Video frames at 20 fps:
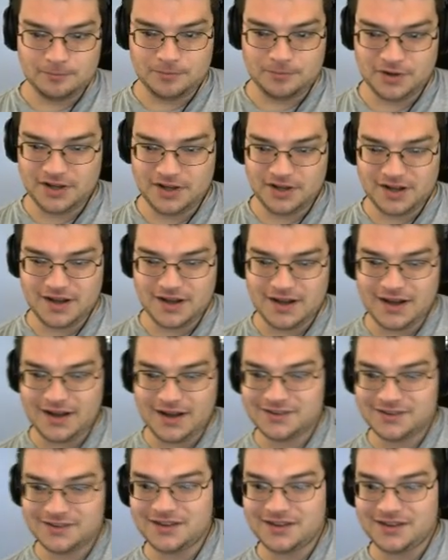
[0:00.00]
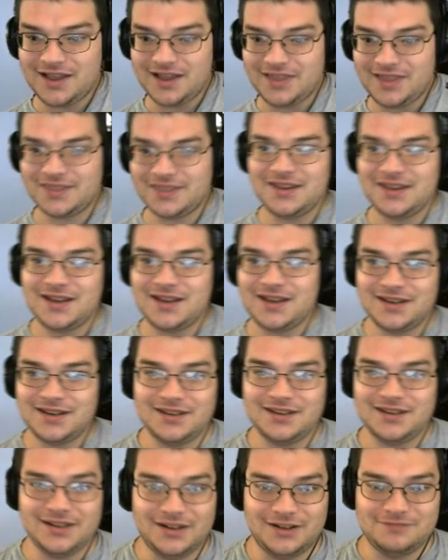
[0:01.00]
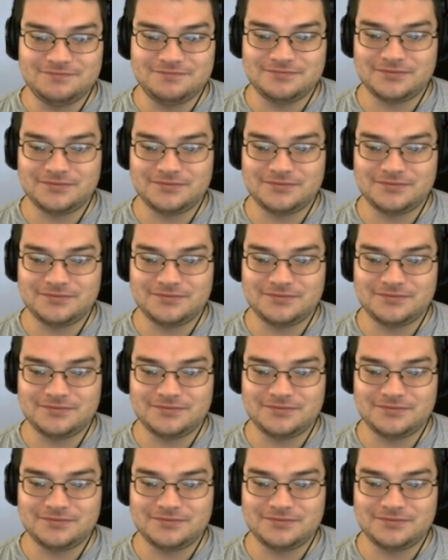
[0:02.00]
But honestly, I like the idea